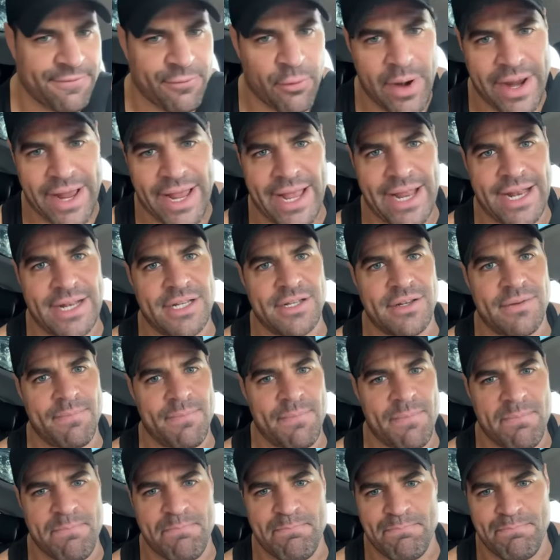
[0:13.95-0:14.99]
freaking
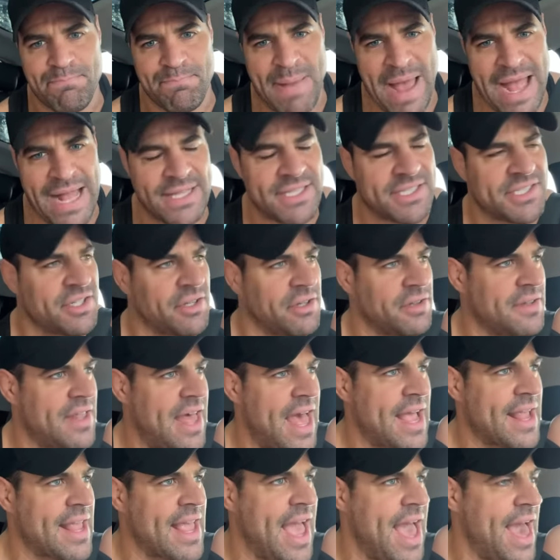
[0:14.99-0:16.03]
pencil
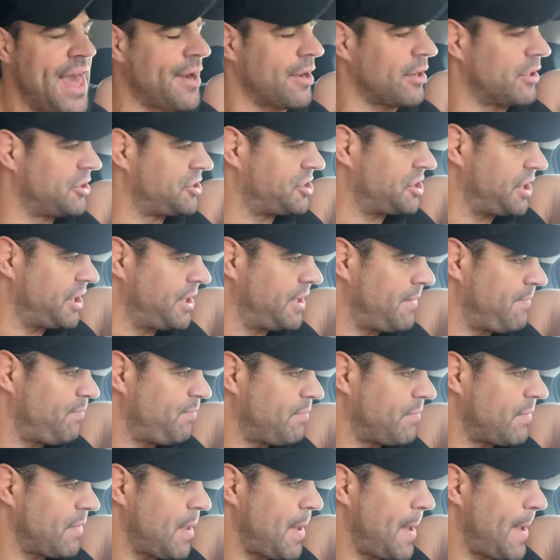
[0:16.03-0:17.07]
neck energy.
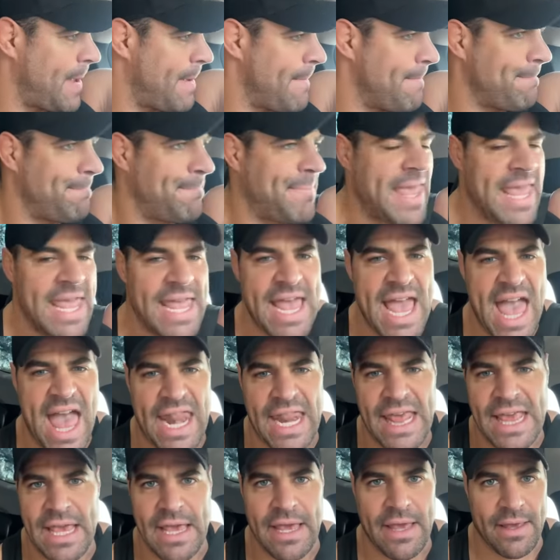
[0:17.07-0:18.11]

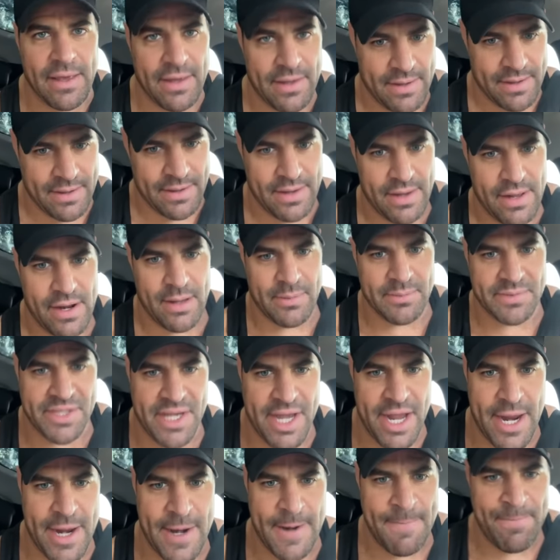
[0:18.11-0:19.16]
PNE, you know what I'm
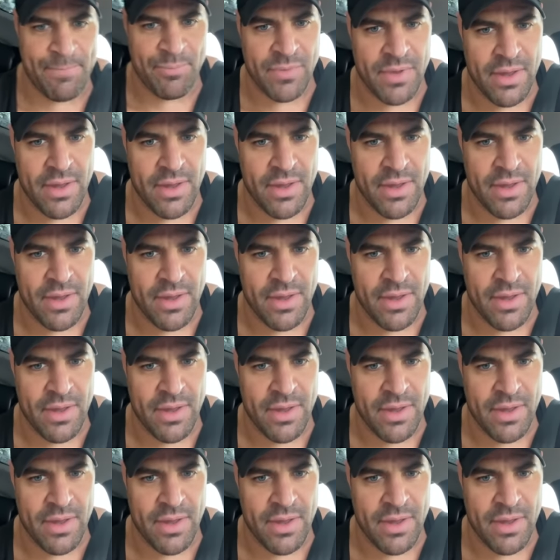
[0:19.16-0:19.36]
saying?